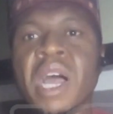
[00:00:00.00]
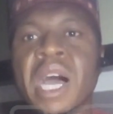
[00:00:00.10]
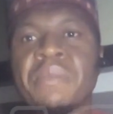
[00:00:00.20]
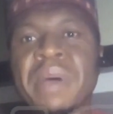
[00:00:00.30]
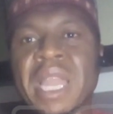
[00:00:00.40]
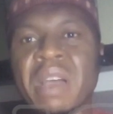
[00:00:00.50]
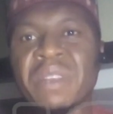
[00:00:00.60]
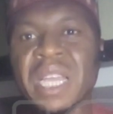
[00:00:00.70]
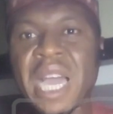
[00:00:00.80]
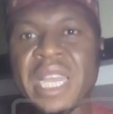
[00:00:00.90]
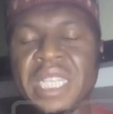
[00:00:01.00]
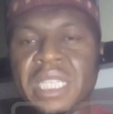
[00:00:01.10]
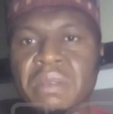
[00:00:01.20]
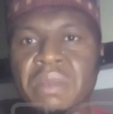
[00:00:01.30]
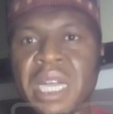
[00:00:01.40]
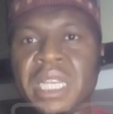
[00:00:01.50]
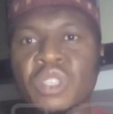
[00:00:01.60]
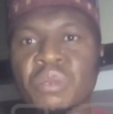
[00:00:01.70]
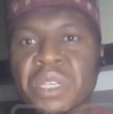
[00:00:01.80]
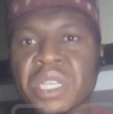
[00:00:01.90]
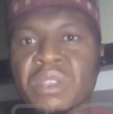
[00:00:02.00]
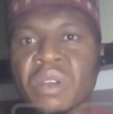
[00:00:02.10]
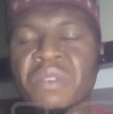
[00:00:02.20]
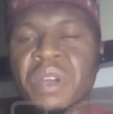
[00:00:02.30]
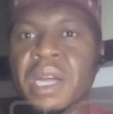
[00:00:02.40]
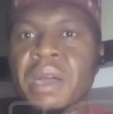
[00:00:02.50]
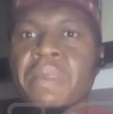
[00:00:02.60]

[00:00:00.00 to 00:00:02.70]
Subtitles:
Pan-Africanism and the spirit of